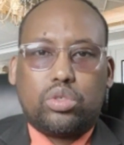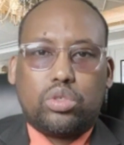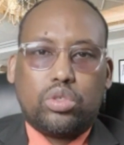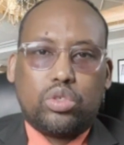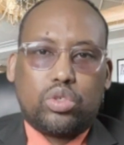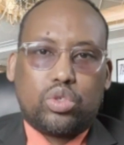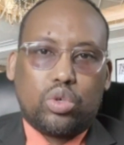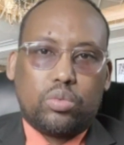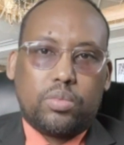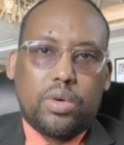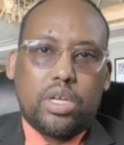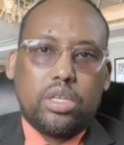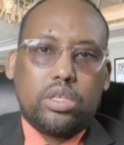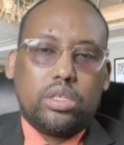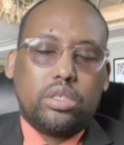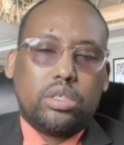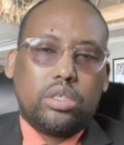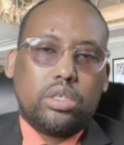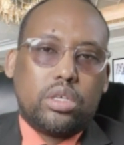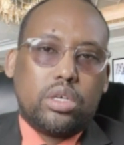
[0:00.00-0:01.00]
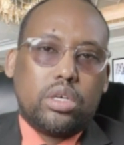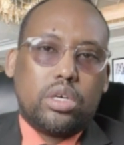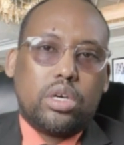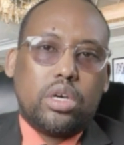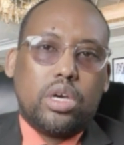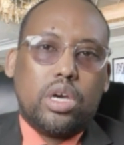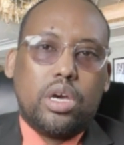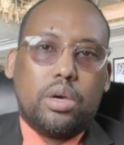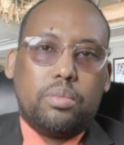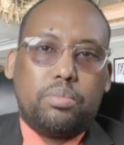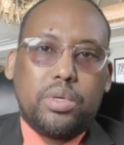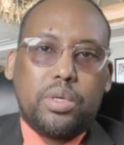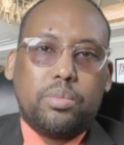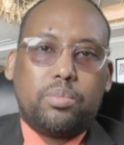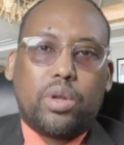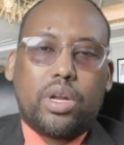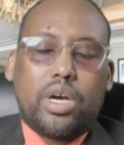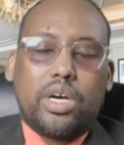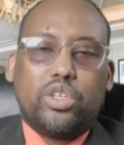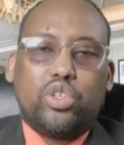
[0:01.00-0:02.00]
the Somali
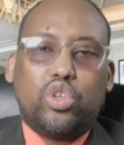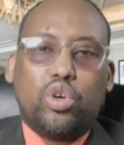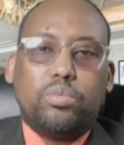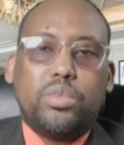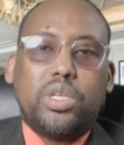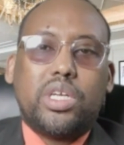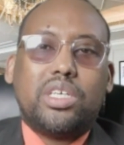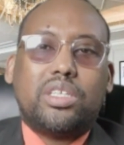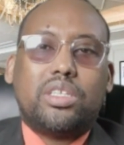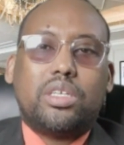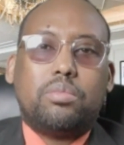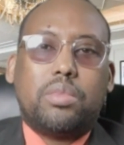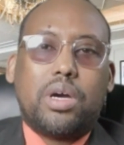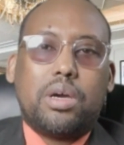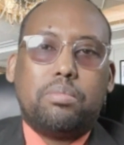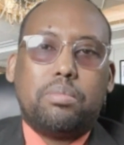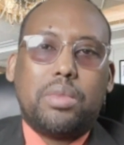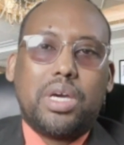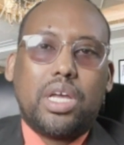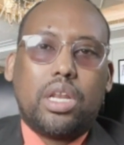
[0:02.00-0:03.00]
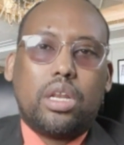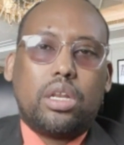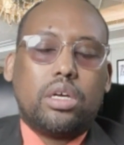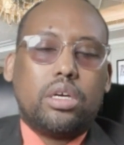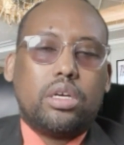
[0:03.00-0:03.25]
people are dominated by male,